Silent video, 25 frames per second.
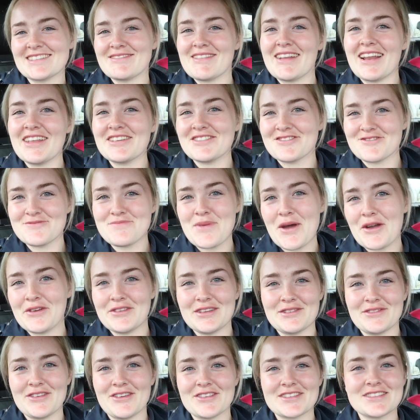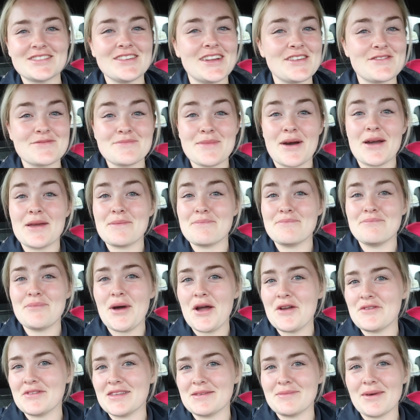It's going to be like new pony vlogs. Not even my
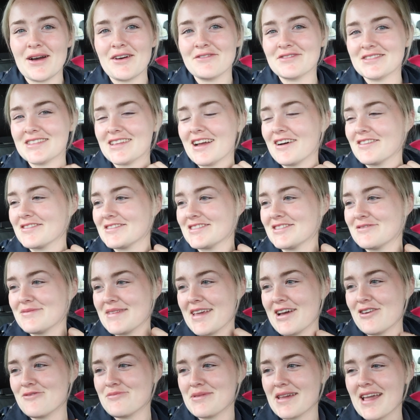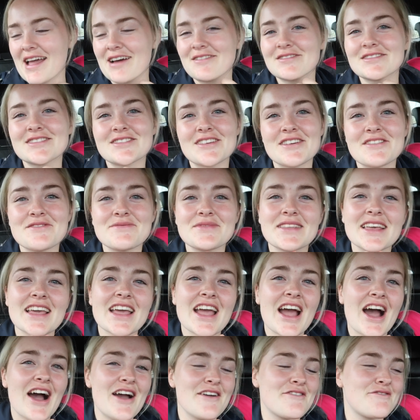pony, but obviously I'll still be helping out. So
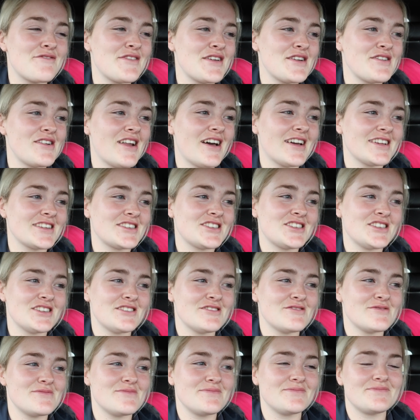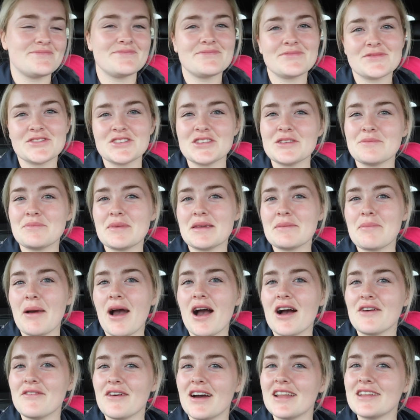I feel like she'd be
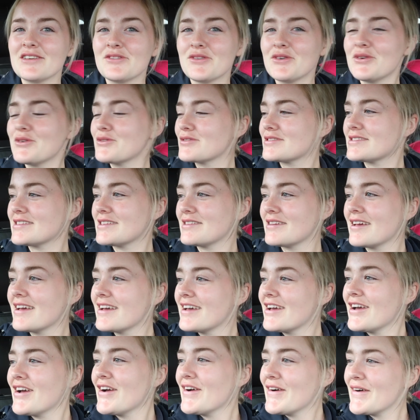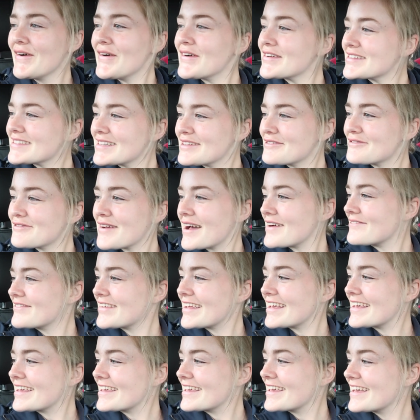part of our little horsey
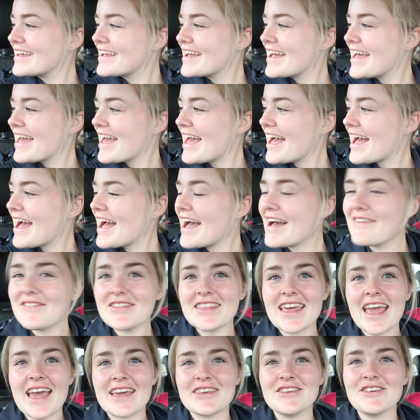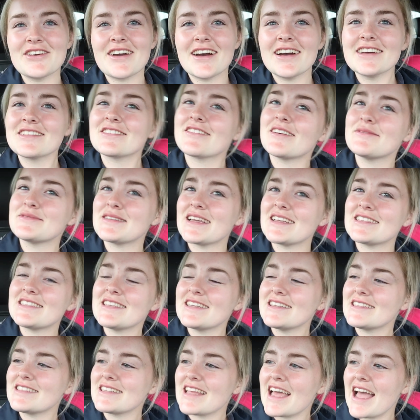family. But yeah, you guys are
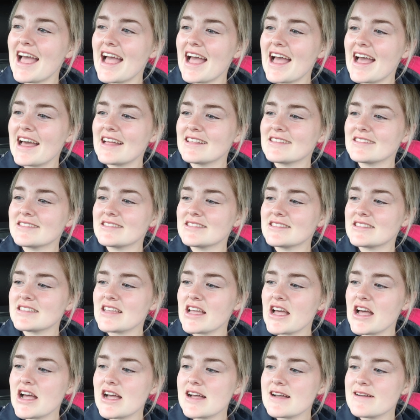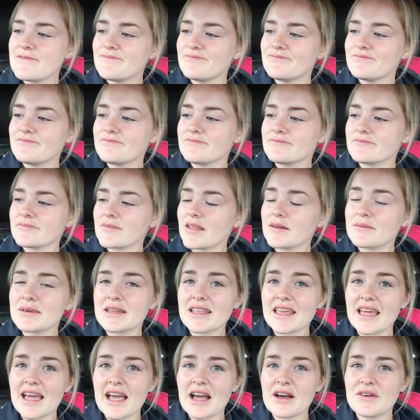updated, and I'm
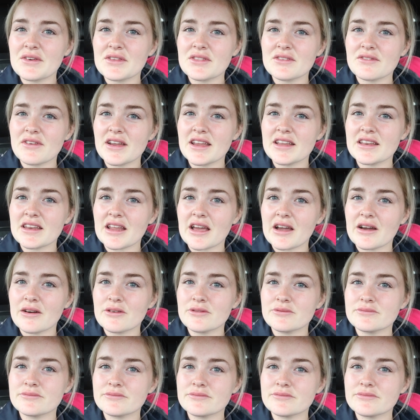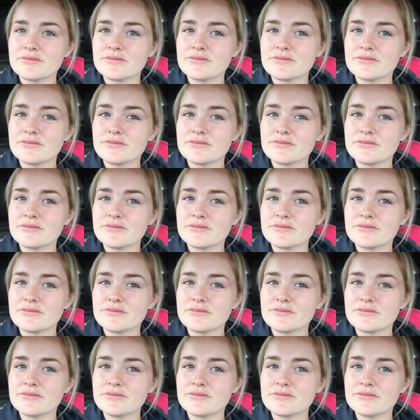going to get out in the rain now.